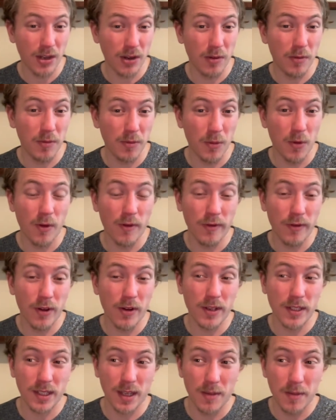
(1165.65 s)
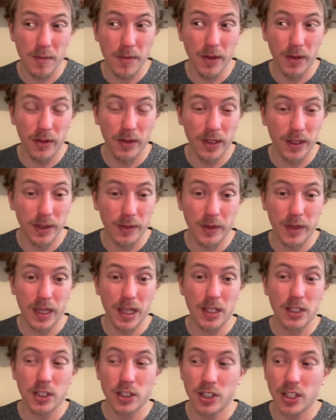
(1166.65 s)
you're more focused on building the
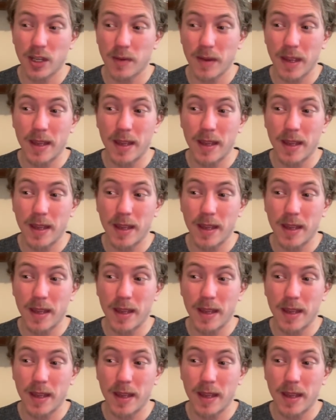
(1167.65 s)
relationship